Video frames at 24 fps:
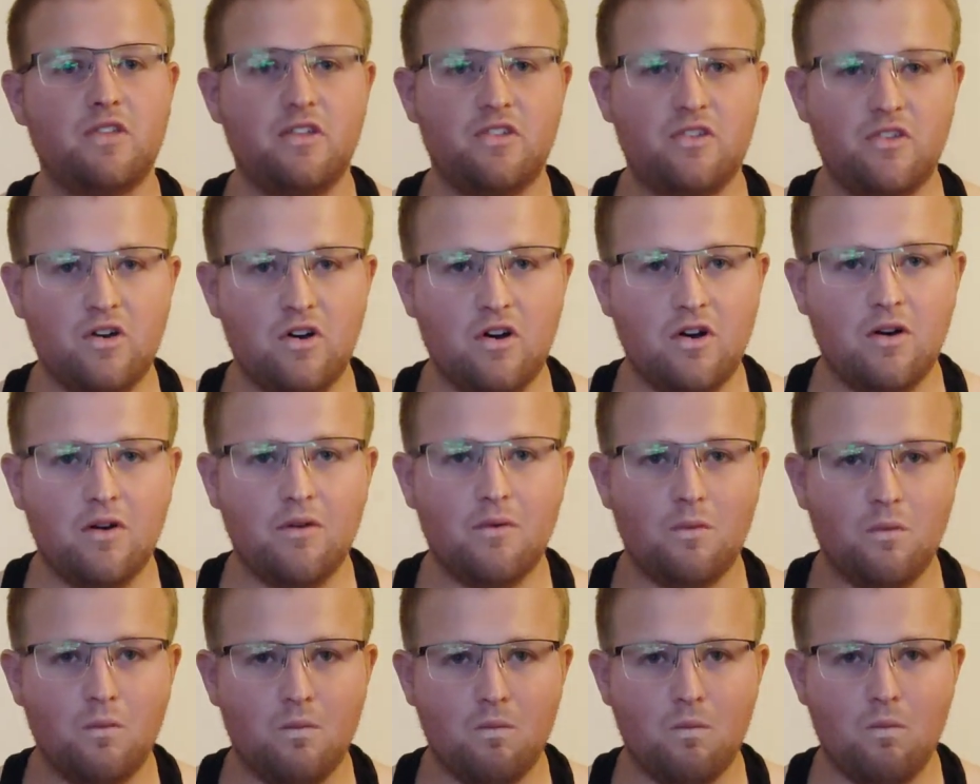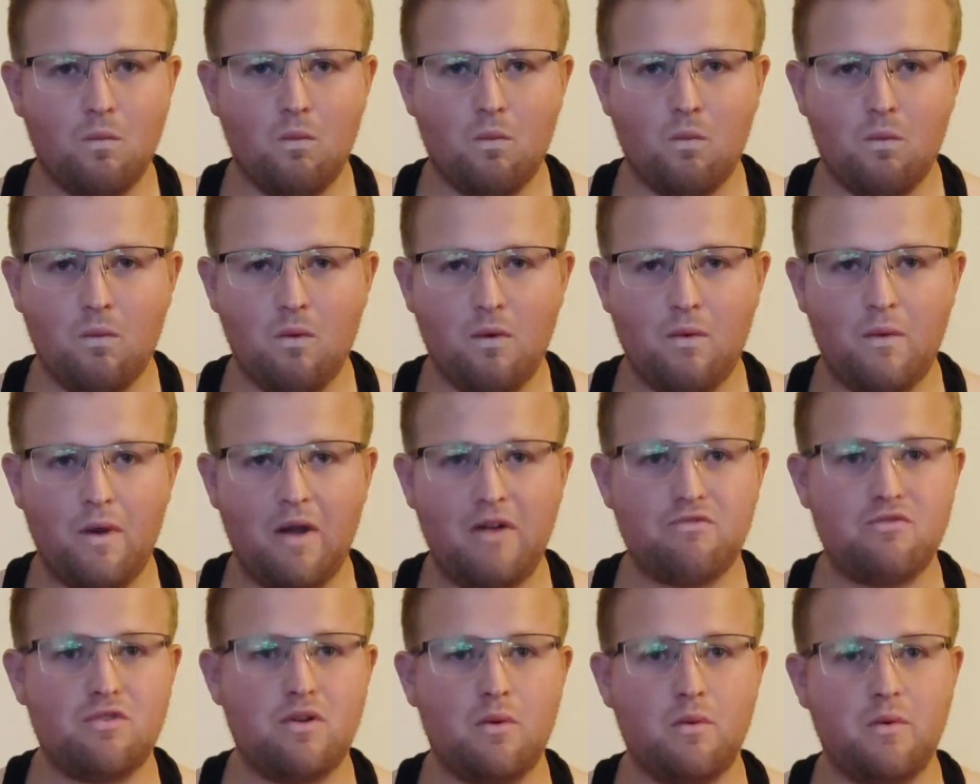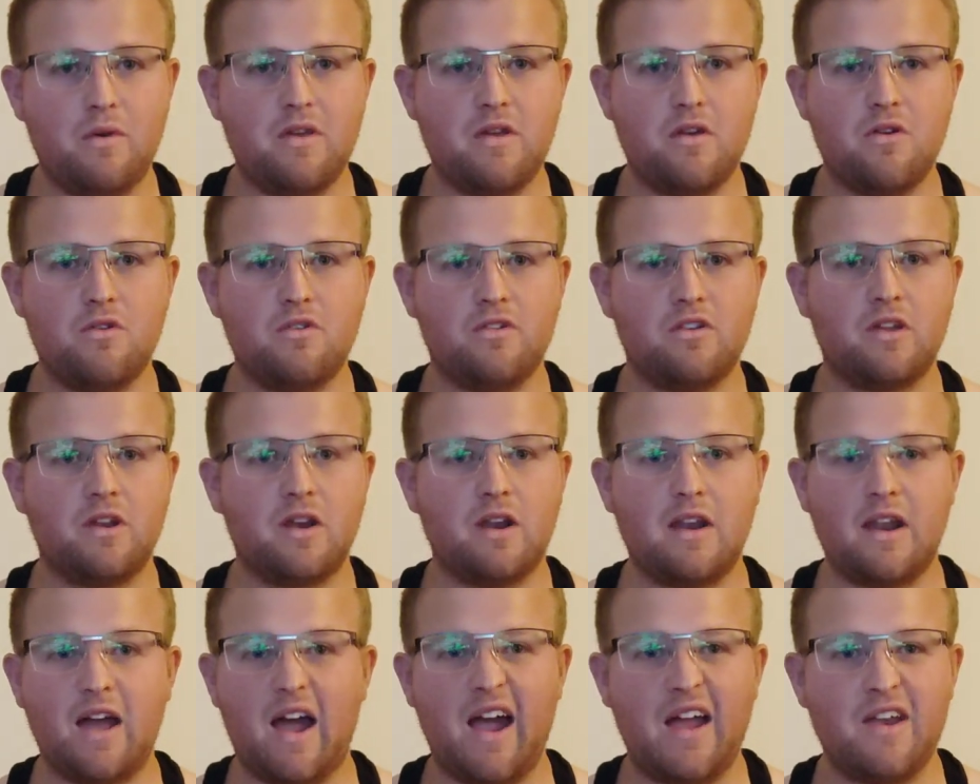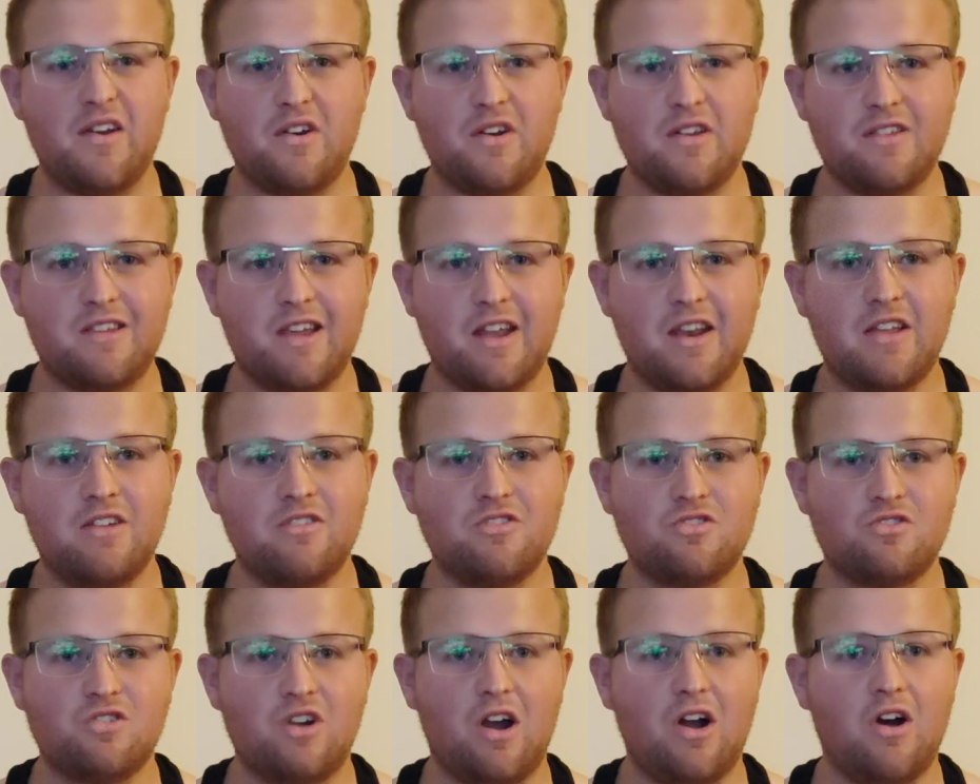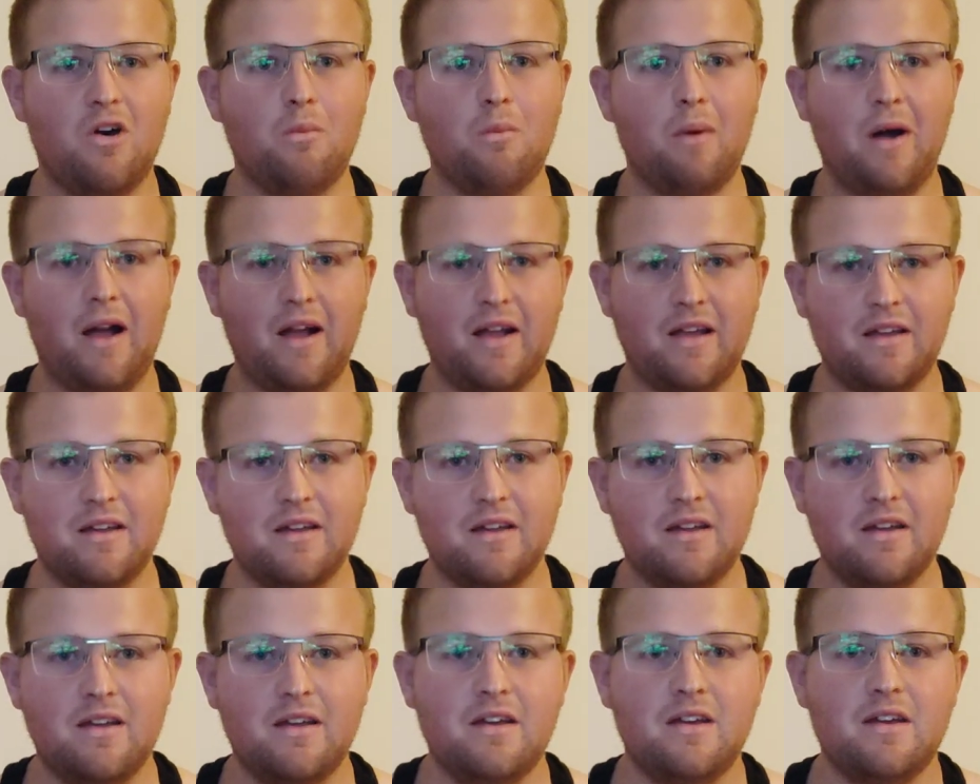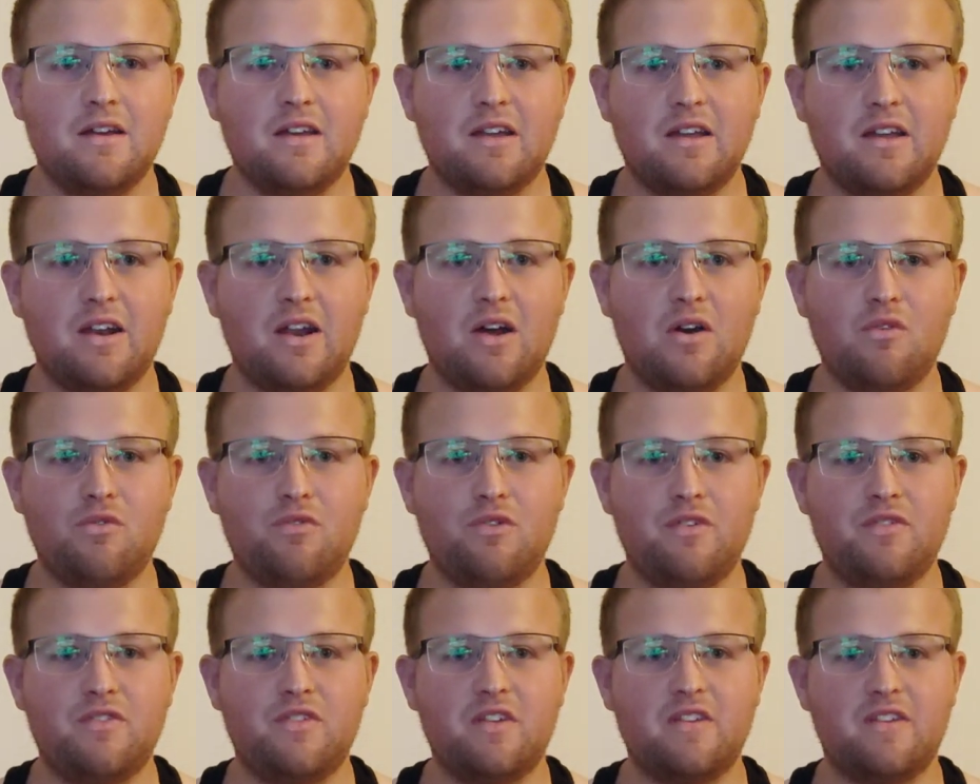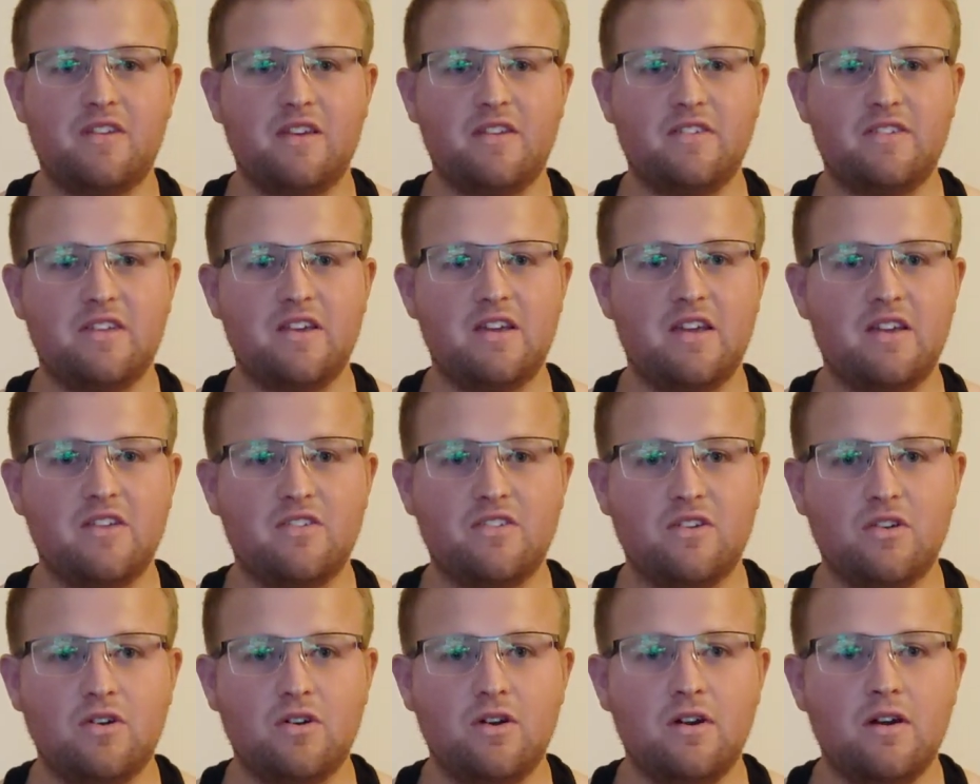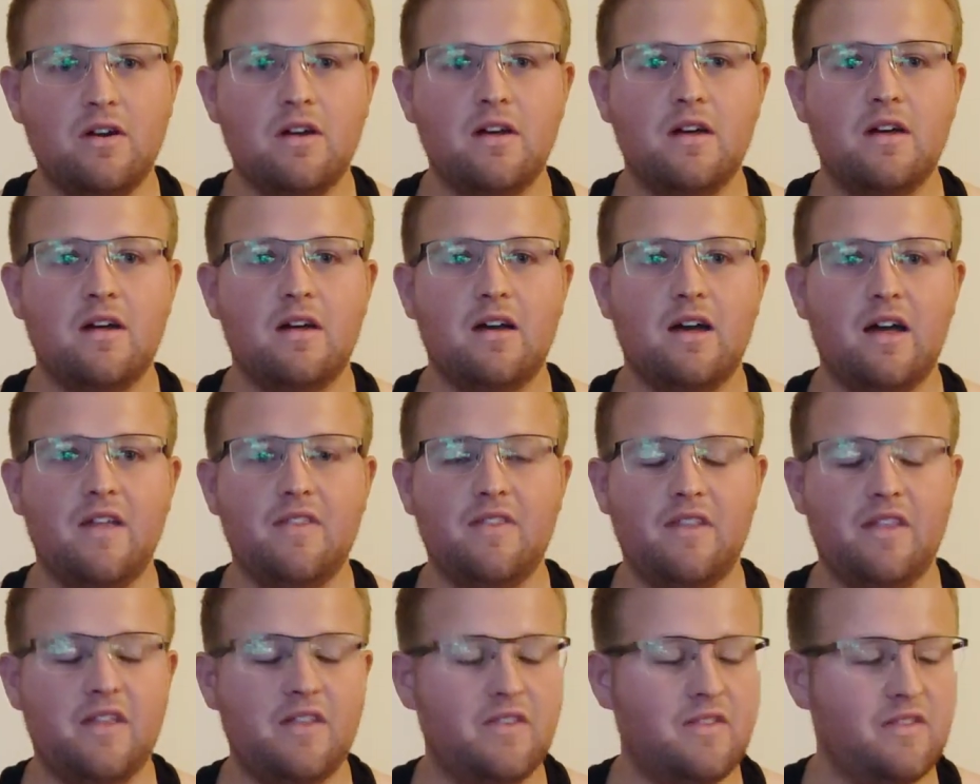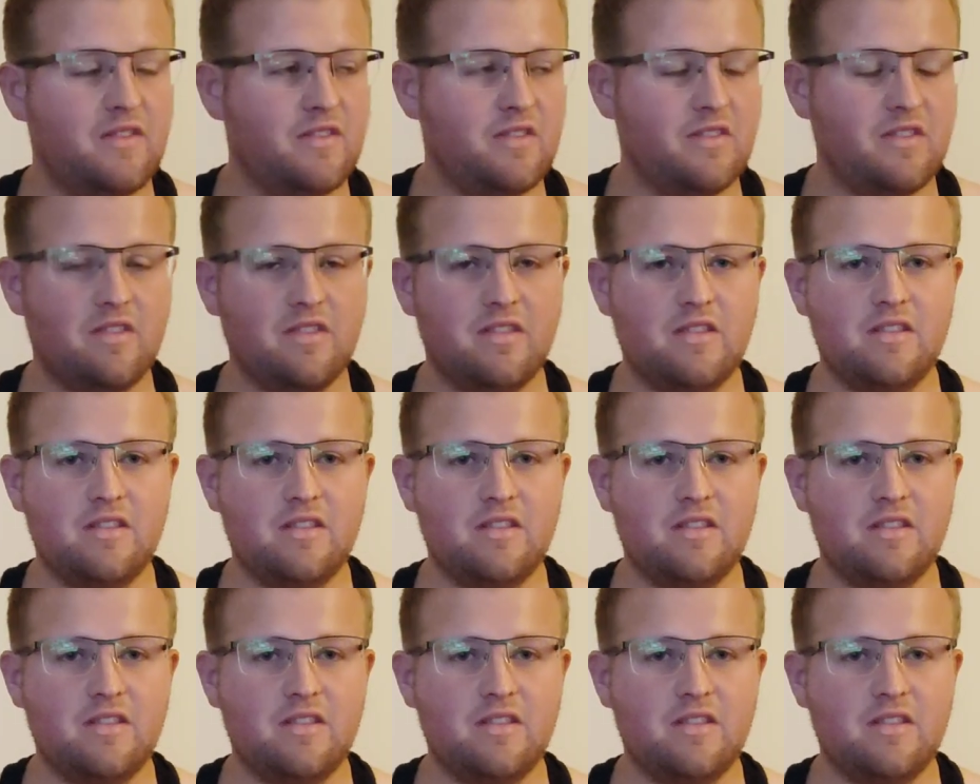They thought, well, everyone were using a 9 or a 10 inch trowel back, you know, 50, 60 years ago. And then